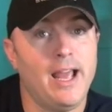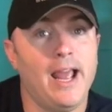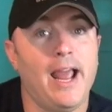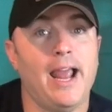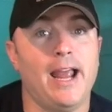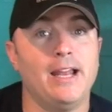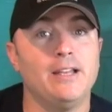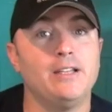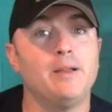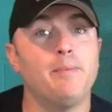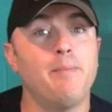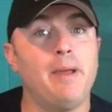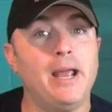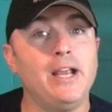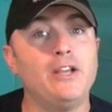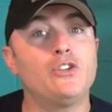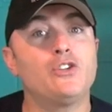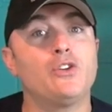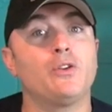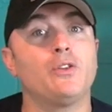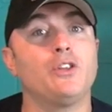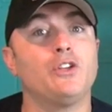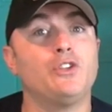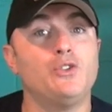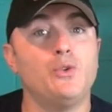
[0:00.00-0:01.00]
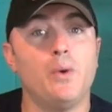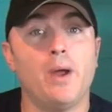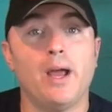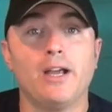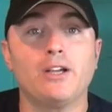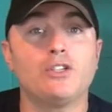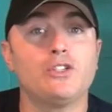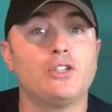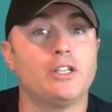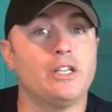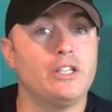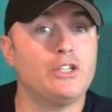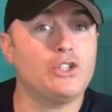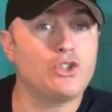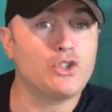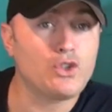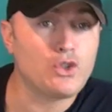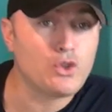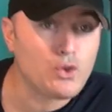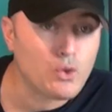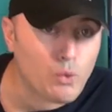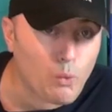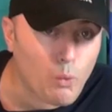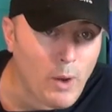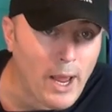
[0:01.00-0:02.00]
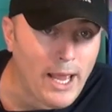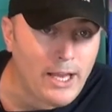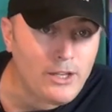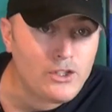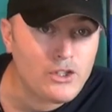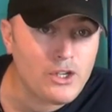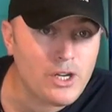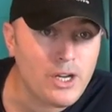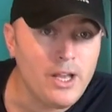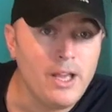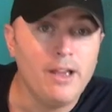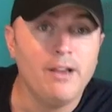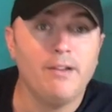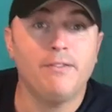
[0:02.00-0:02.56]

and to make sure that you actually stretch.